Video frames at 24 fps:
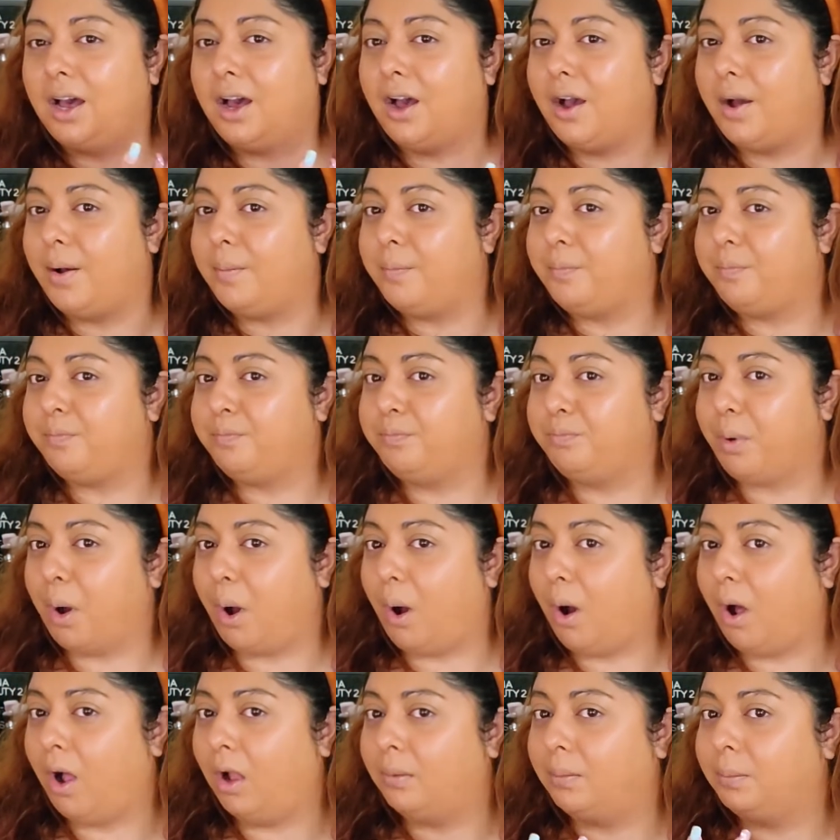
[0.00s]
um,
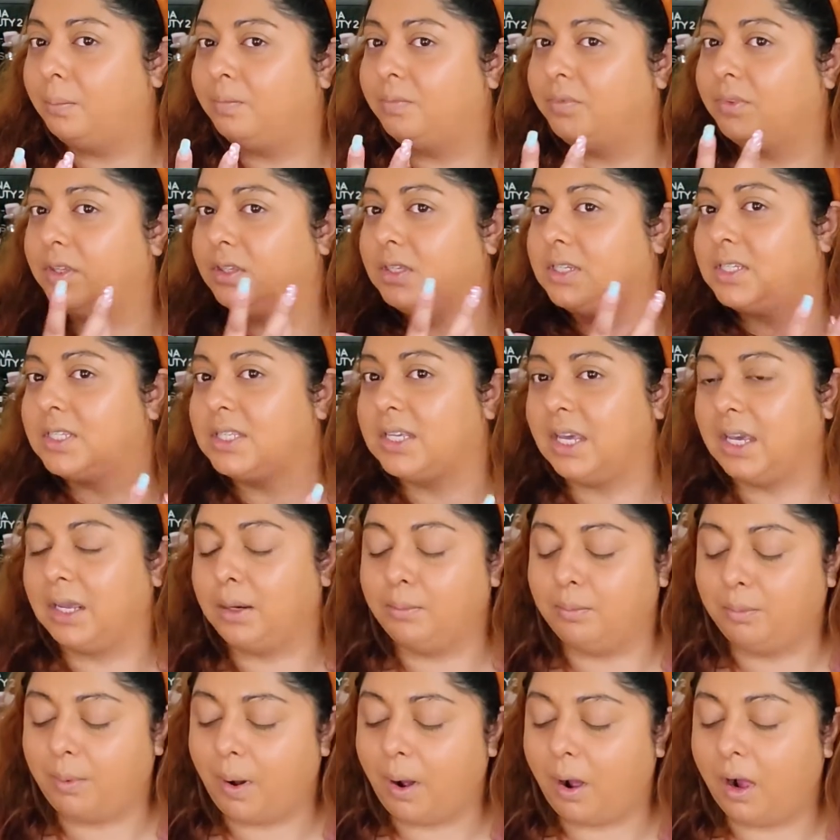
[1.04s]
balm,
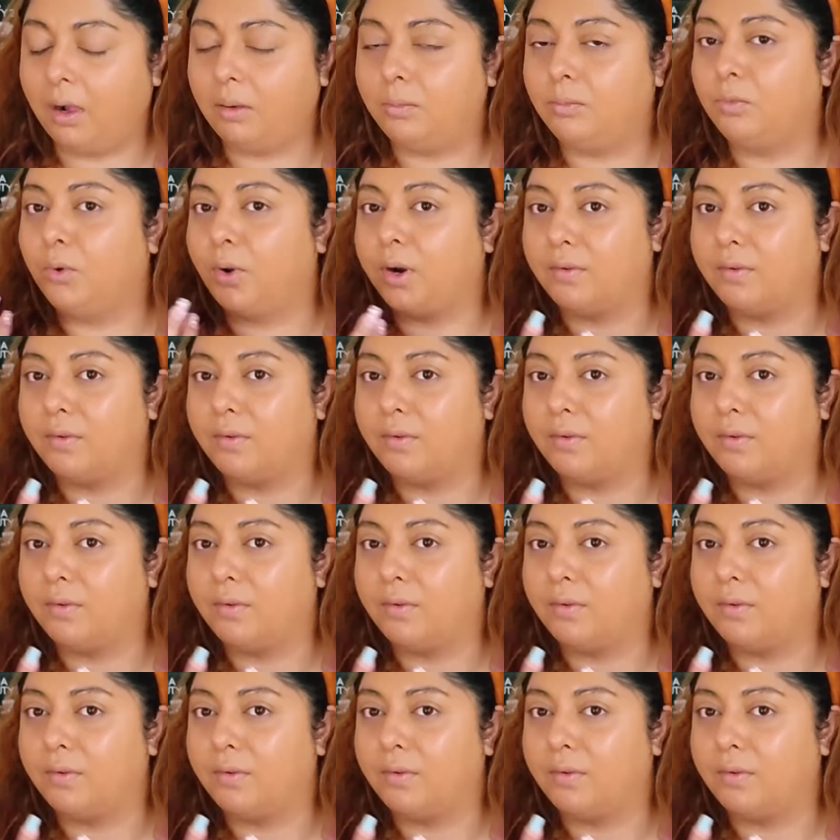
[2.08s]
skin balm,